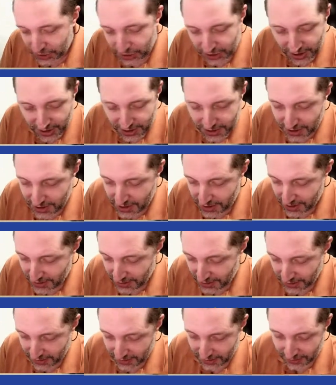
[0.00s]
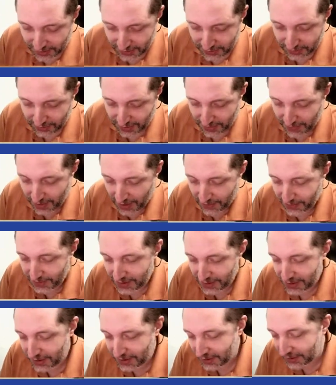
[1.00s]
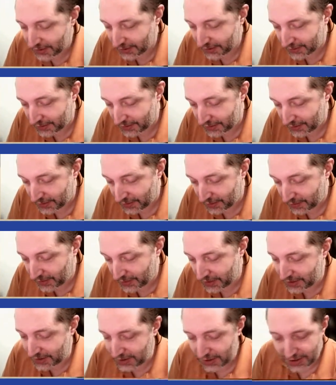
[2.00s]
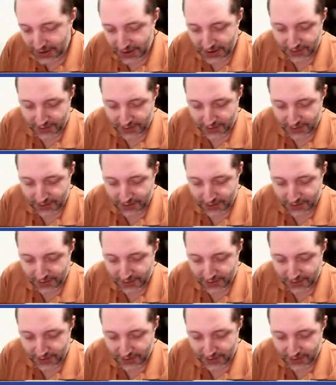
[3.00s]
But Sting is much better, so Sting is a clear pick one.